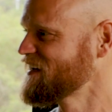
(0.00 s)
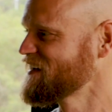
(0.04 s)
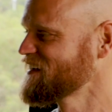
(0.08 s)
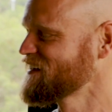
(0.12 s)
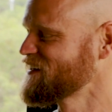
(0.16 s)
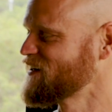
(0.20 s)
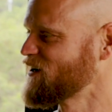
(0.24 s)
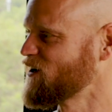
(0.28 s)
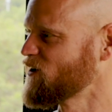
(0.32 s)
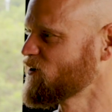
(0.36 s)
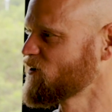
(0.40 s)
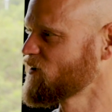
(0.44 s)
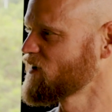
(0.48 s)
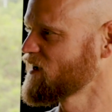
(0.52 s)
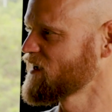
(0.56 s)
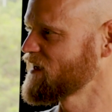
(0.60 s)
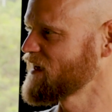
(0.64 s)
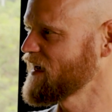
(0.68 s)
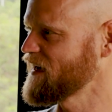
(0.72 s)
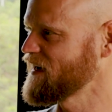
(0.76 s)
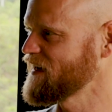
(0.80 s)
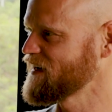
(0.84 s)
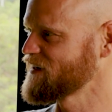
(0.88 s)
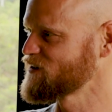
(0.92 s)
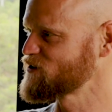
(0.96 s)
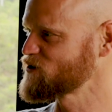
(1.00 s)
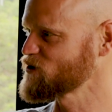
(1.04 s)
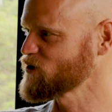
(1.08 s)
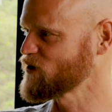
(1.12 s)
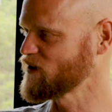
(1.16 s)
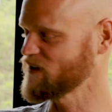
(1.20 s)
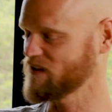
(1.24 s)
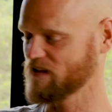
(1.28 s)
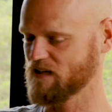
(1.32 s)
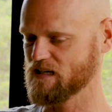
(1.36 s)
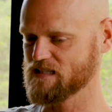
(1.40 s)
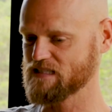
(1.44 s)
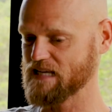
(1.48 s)
getting
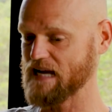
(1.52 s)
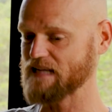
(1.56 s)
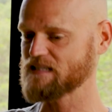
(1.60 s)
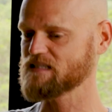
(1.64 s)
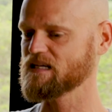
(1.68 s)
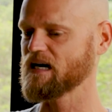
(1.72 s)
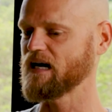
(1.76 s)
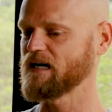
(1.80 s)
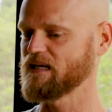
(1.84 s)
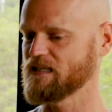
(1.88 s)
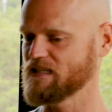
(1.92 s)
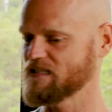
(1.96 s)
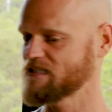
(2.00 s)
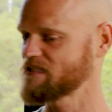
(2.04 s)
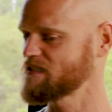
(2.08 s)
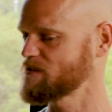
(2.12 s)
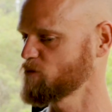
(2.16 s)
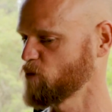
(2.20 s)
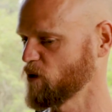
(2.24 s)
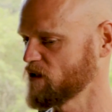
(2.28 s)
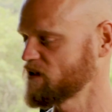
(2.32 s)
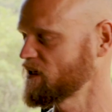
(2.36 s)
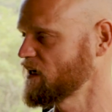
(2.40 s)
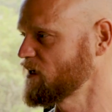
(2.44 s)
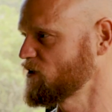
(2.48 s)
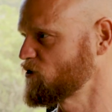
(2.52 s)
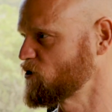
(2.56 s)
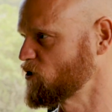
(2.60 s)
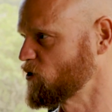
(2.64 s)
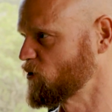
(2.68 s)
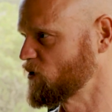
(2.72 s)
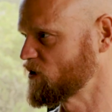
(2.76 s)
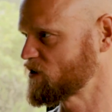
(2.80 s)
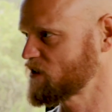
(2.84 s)
because that's kind of what they do.